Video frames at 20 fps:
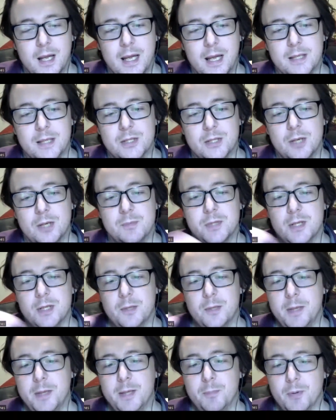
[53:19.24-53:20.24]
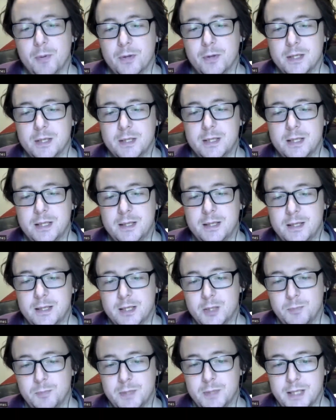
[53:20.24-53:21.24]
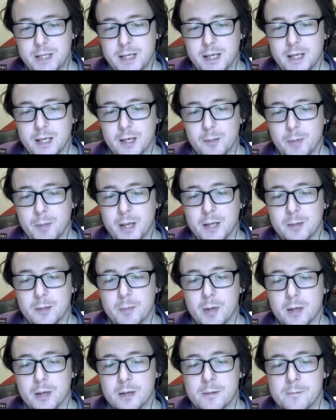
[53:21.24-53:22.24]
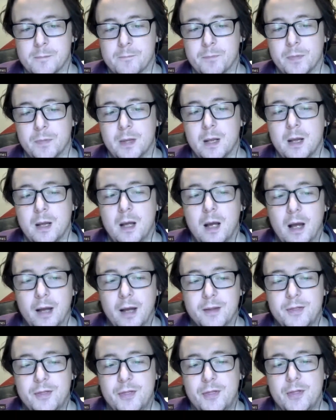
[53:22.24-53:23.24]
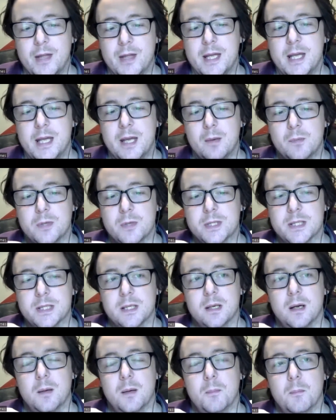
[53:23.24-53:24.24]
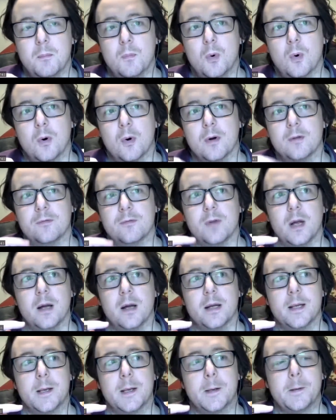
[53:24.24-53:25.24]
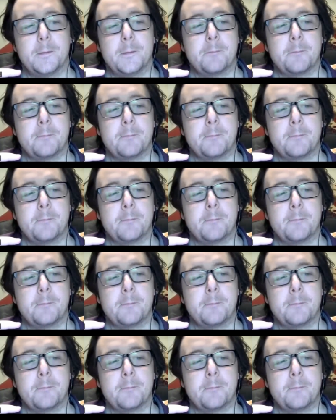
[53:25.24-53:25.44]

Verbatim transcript: In terms of the people that did this particular paper, I think it was more of like